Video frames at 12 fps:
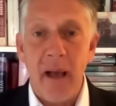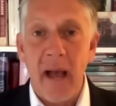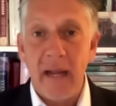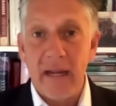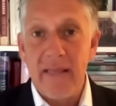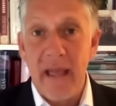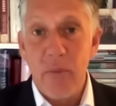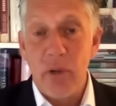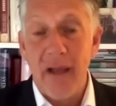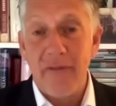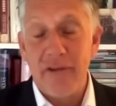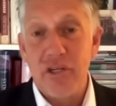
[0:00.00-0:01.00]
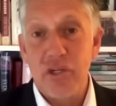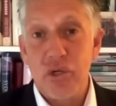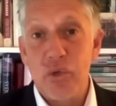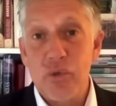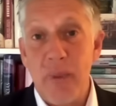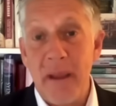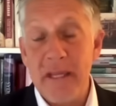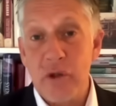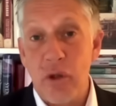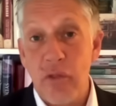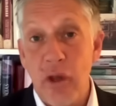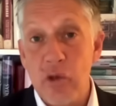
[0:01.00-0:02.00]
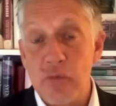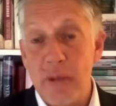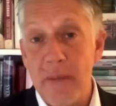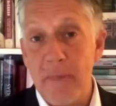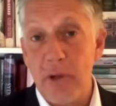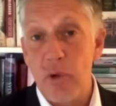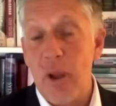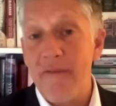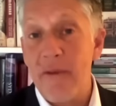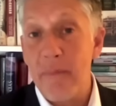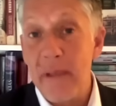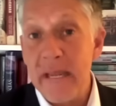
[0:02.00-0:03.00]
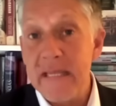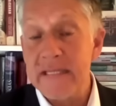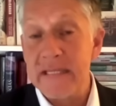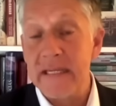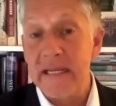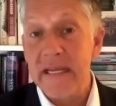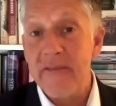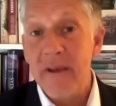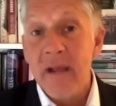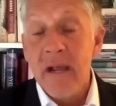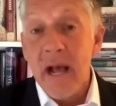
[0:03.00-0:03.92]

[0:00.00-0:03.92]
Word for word: Partly they will have to choose based on those people who have the means to leave.